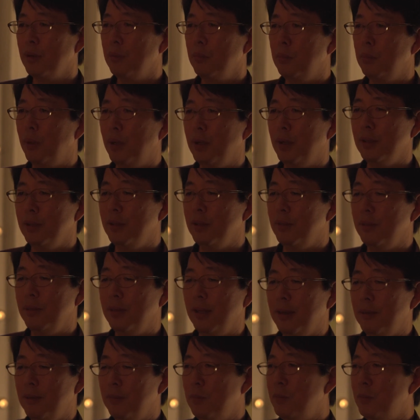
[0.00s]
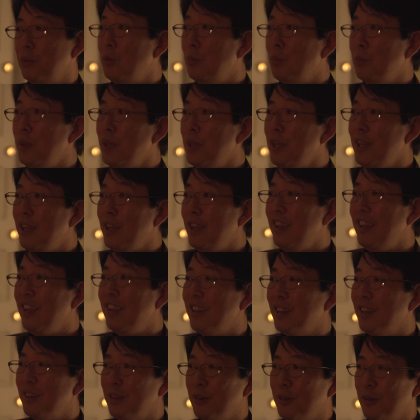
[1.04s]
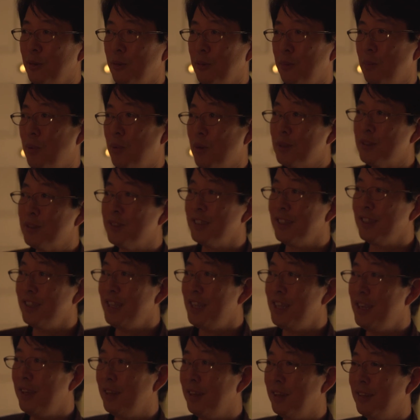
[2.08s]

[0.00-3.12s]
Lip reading: But to me personally,